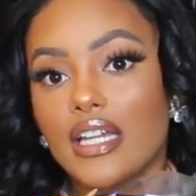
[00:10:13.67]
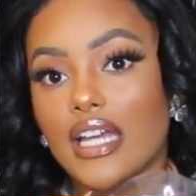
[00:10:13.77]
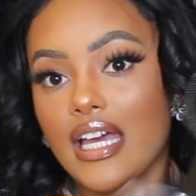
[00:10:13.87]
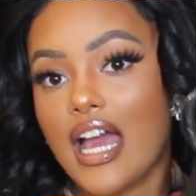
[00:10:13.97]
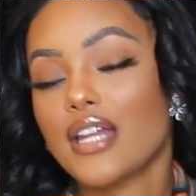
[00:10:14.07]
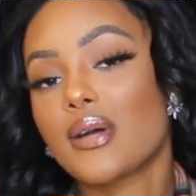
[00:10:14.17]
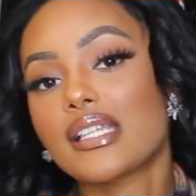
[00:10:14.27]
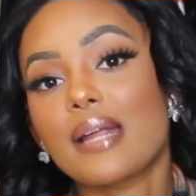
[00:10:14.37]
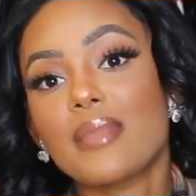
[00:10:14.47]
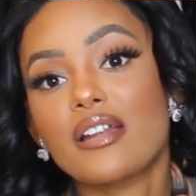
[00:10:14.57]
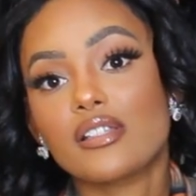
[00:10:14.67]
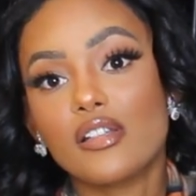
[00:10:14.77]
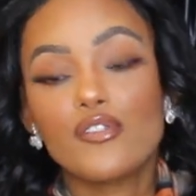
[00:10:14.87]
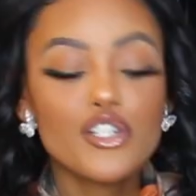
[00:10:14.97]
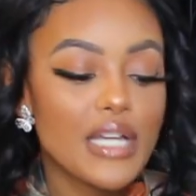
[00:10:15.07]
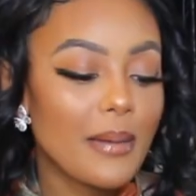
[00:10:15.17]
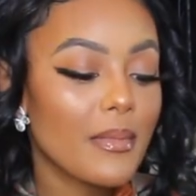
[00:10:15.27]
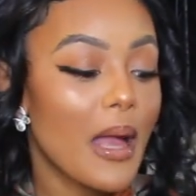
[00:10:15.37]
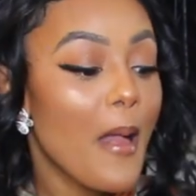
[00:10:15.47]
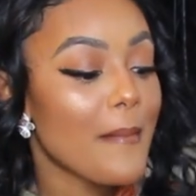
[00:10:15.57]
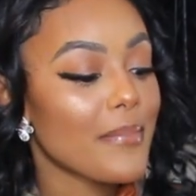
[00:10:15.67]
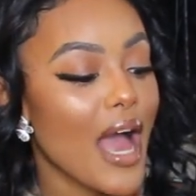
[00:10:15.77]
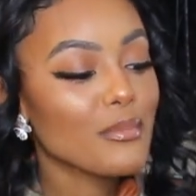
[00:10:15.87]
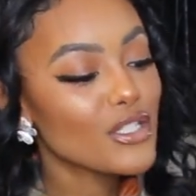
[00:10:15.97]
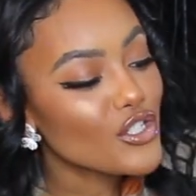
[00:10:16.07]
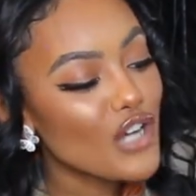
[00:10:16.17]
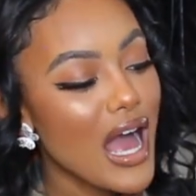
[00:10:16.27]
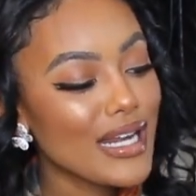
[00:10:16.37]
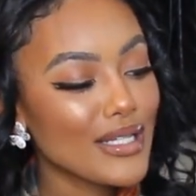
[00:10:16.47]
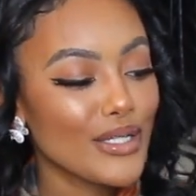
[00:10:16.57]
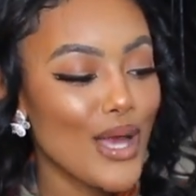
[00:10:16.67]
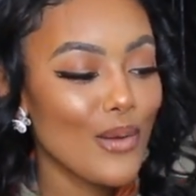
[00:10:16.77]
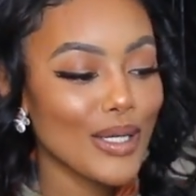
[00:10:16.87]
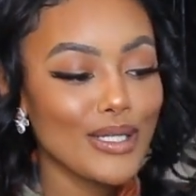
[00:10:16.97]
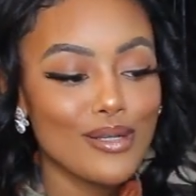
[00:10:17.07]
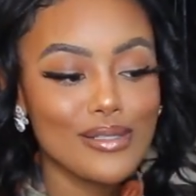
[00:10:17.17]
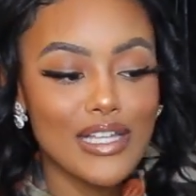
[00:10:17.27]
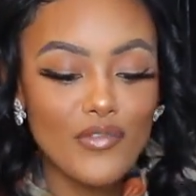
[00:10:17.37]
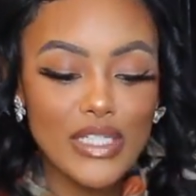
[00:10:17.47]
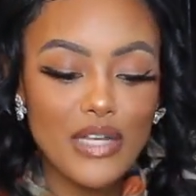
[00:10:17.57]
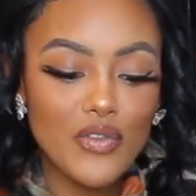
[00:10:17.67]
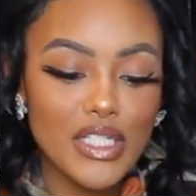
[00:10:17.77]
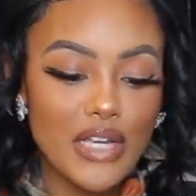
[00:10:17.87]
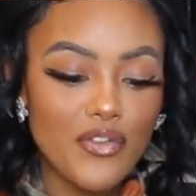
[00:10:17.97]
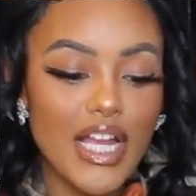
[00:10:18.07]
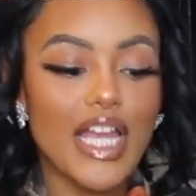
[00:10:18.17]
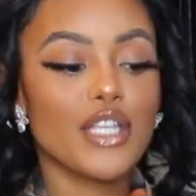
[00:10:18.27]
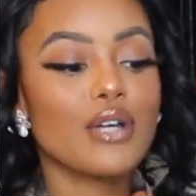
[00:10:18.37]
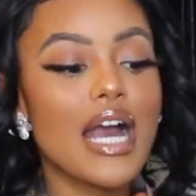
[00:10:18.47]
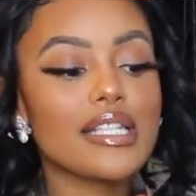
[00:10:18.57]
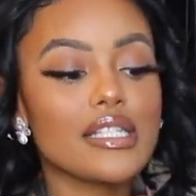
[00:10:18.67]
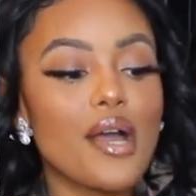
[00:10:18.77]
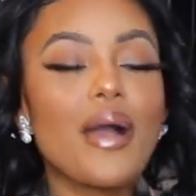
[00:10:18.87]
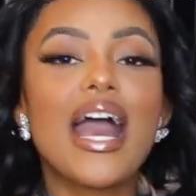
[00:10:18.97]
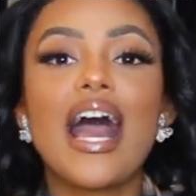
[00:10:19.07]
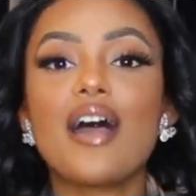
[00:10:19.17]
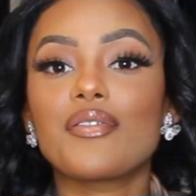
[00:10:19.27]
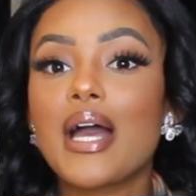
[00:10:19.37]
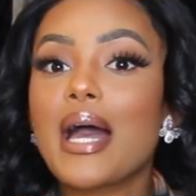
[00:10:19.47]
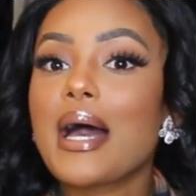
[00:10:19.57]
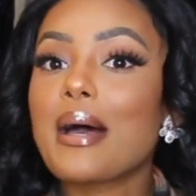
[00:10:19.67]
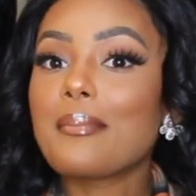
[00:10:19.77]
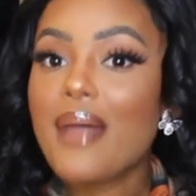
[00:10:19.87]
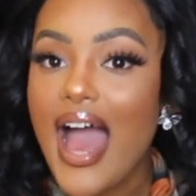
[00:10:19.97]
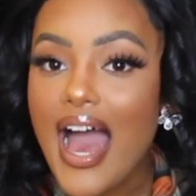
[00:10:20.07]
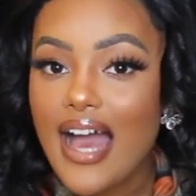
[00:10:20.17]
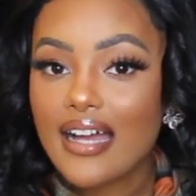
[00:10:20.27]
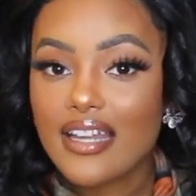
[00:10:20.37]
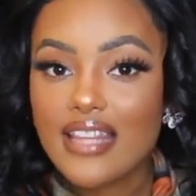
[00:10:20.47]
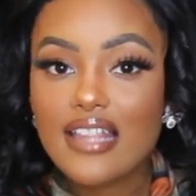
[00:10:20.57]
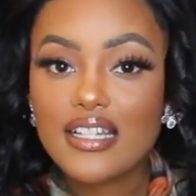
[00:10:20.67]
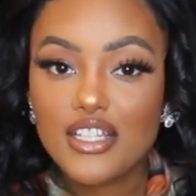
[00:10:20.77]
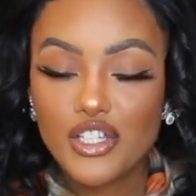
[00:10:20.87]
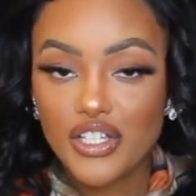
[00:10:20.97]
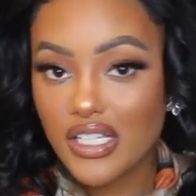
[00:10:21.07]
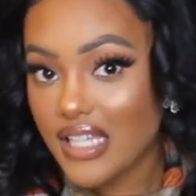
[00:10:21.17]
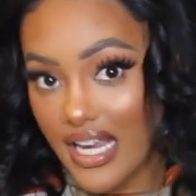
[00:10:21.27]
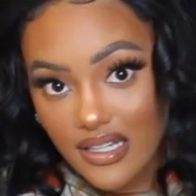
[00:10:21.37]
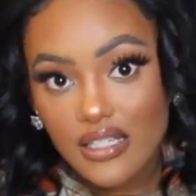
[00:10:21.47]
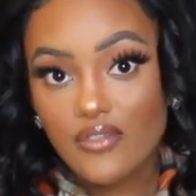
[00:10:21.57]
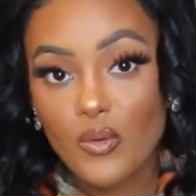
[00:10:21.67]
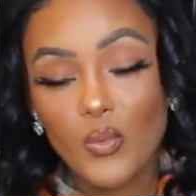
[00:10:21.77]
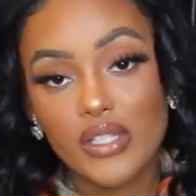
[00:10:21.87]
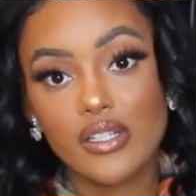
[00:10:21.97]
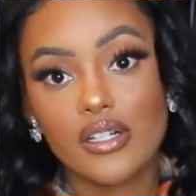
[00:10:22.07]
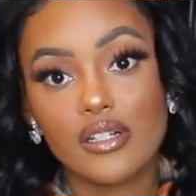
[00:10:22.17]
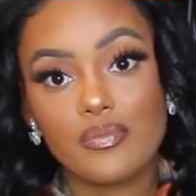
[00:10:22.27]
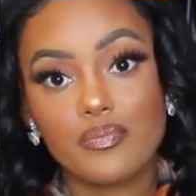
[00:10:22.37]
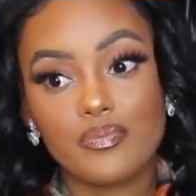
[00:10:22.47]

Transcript: And again, I know I said I'm not a silver chick, but I'm just trying to, you know, get a little different, different, different. And you guys know I have a bag that looks just like this from Windsor.